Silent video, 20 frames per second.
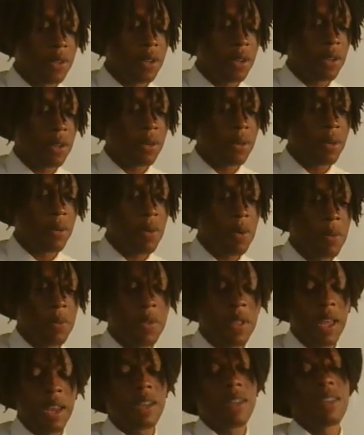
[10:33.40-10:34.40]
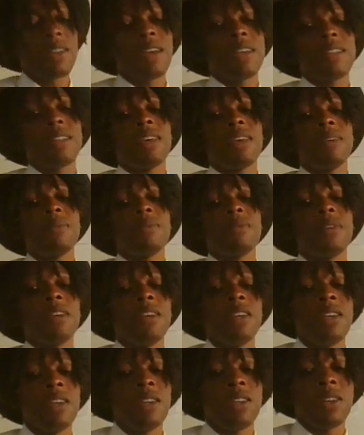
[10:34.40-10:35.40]
for the people that look like
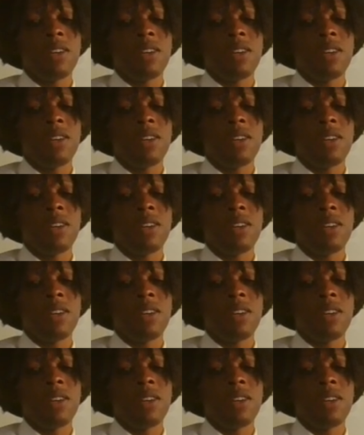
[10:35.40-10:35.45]
them